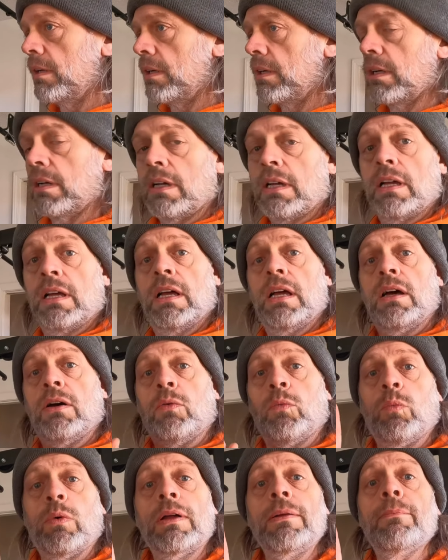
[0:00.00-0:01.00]
Uh,
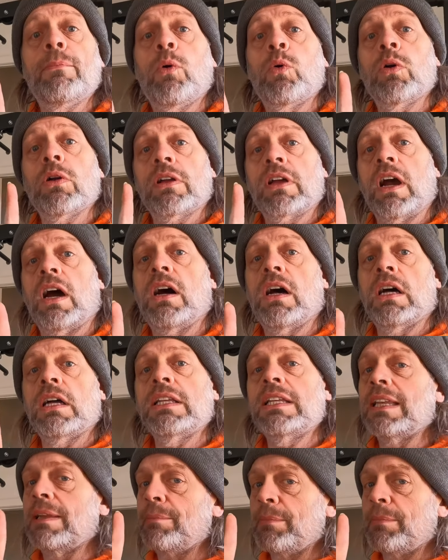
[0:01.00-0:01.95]
one more con.